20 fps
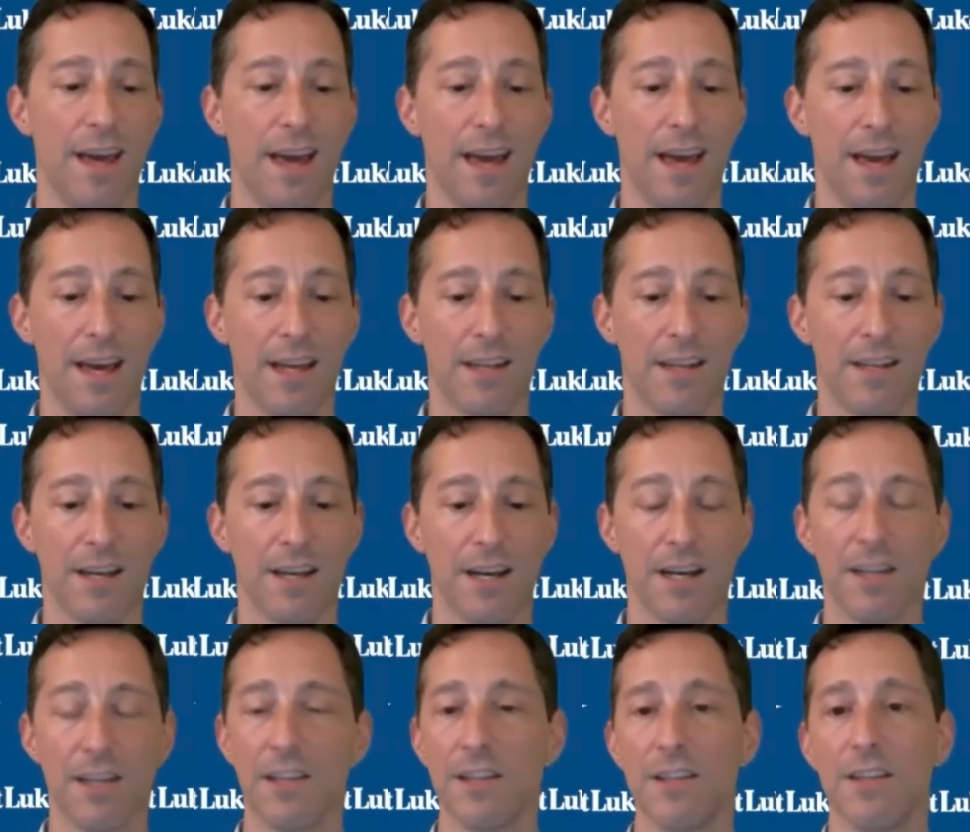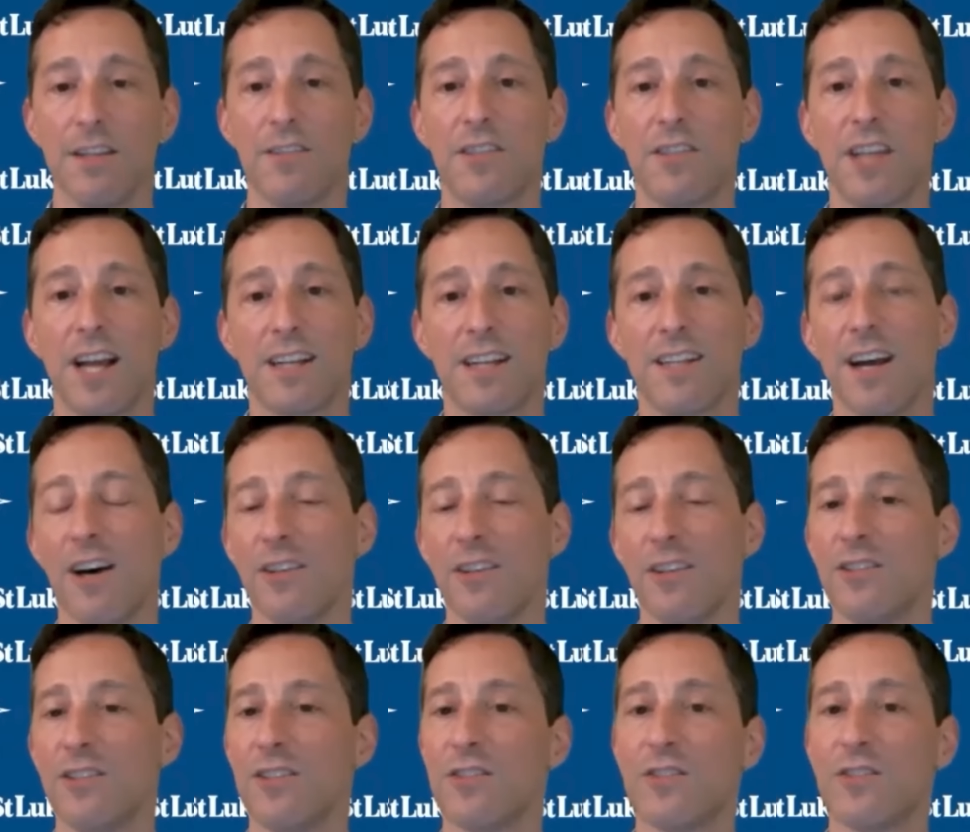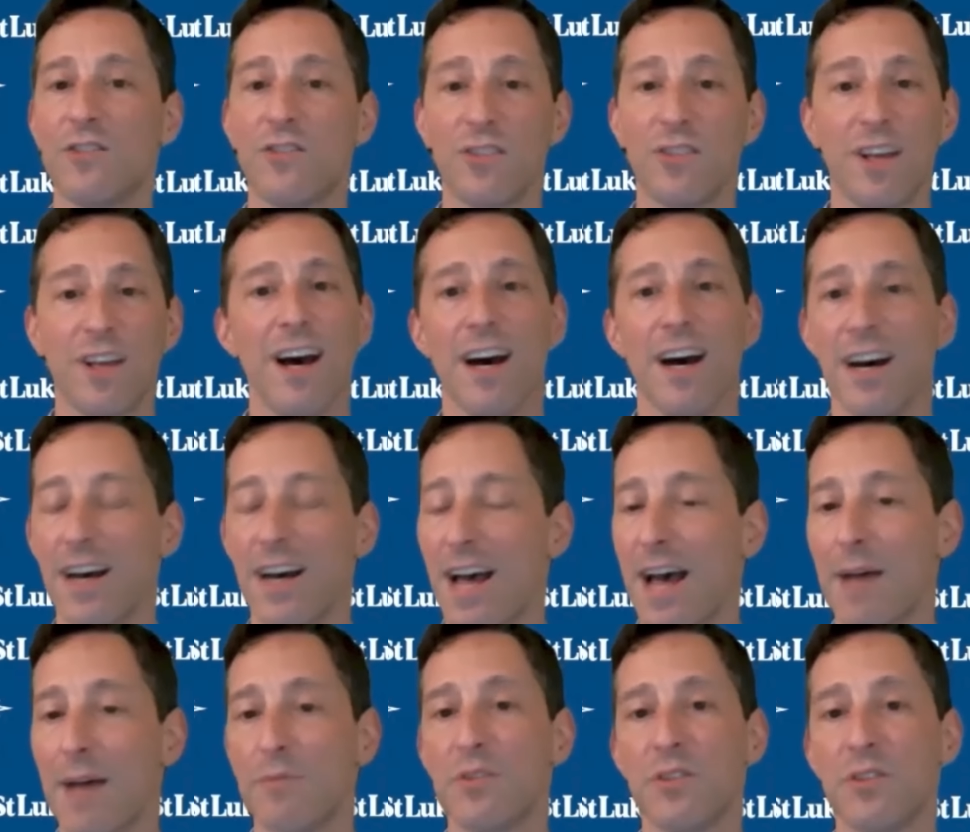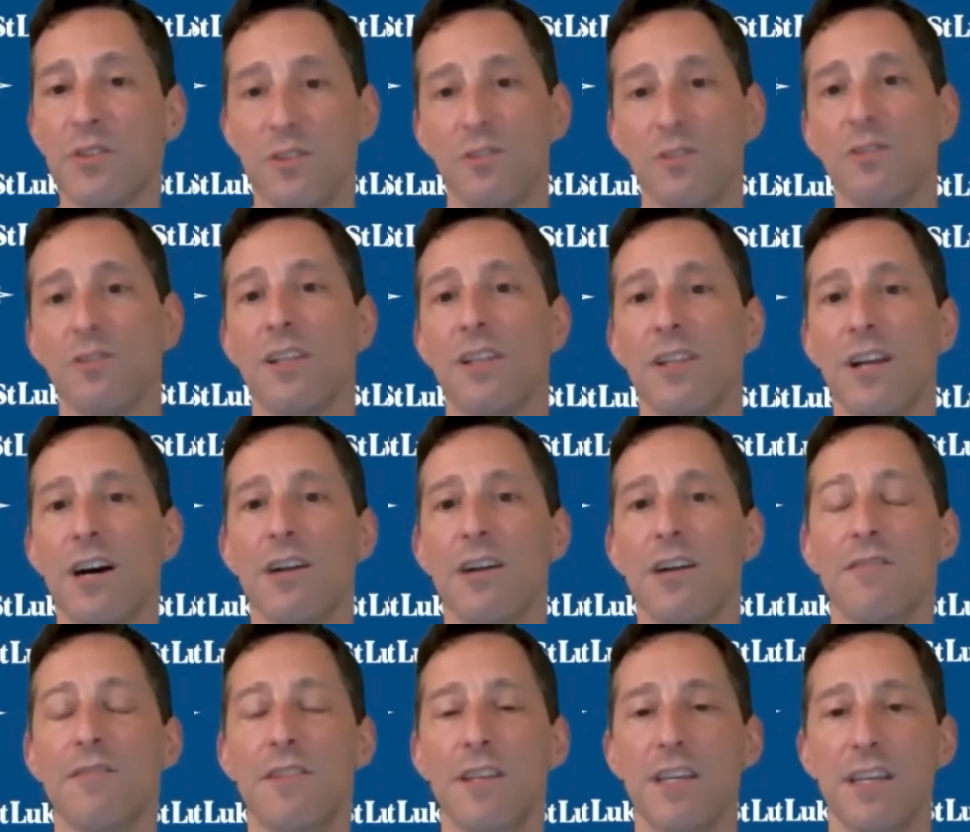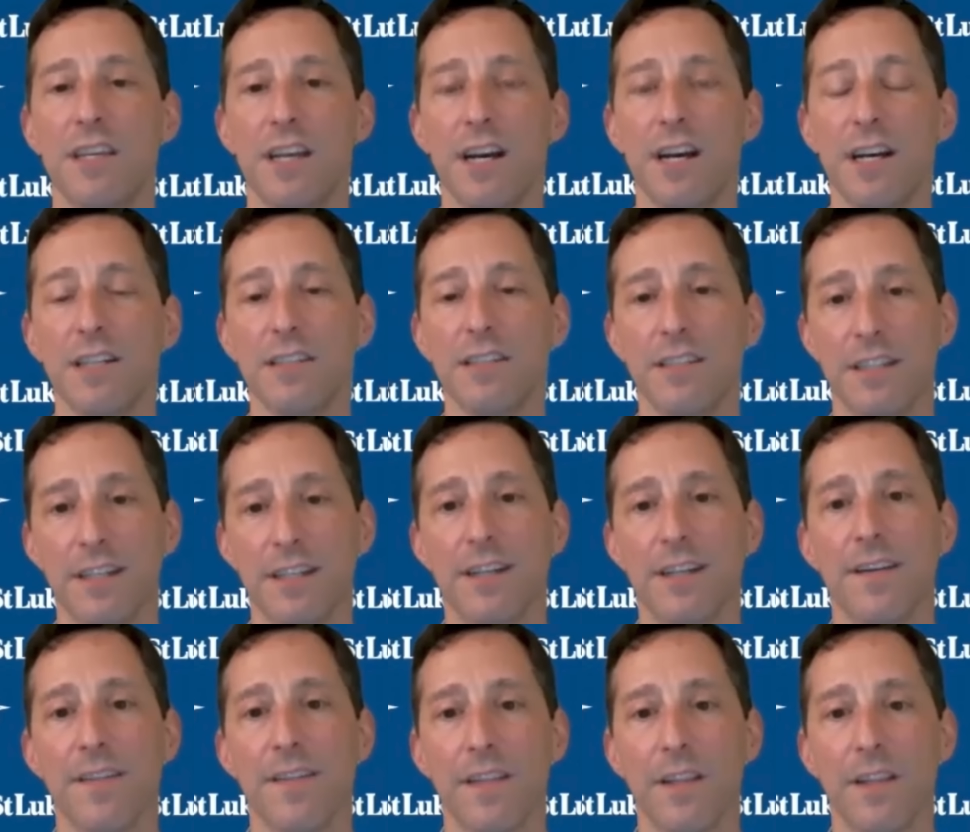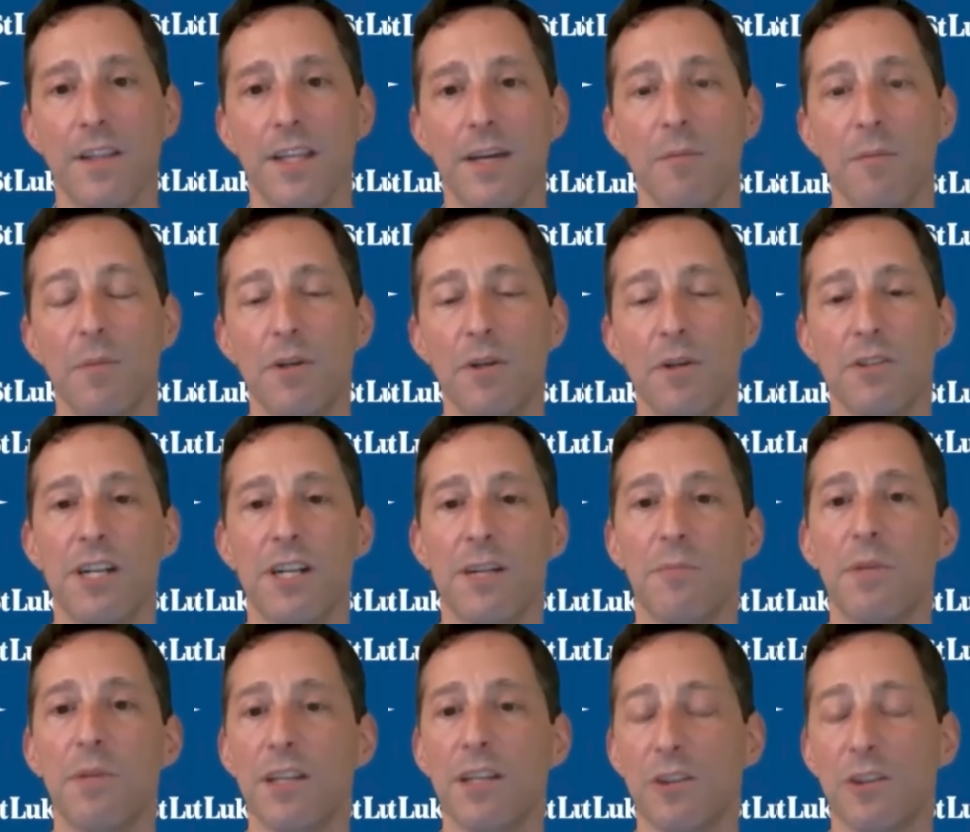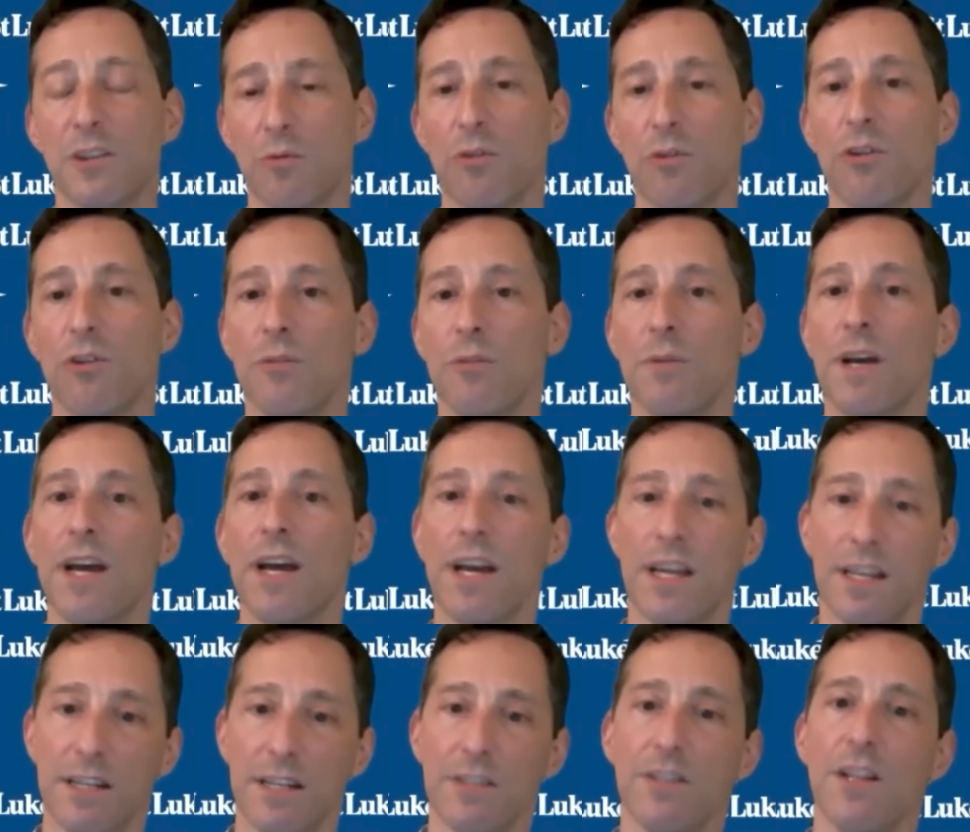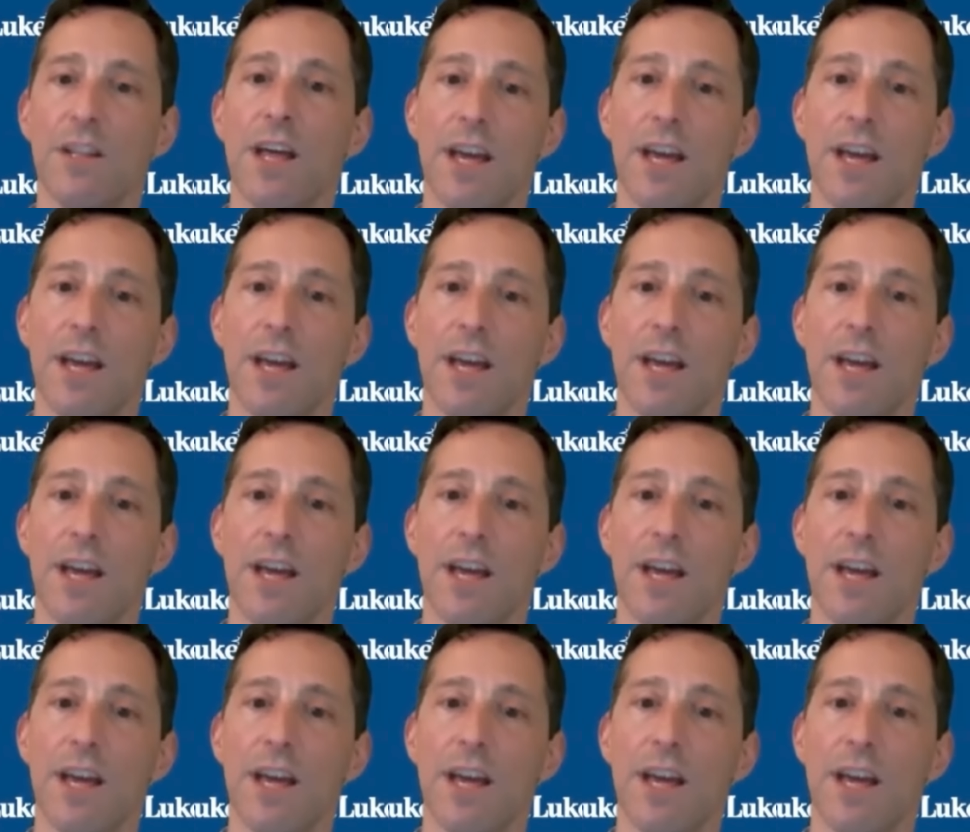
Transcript: And the technologists absolutely love the ability to be in the room and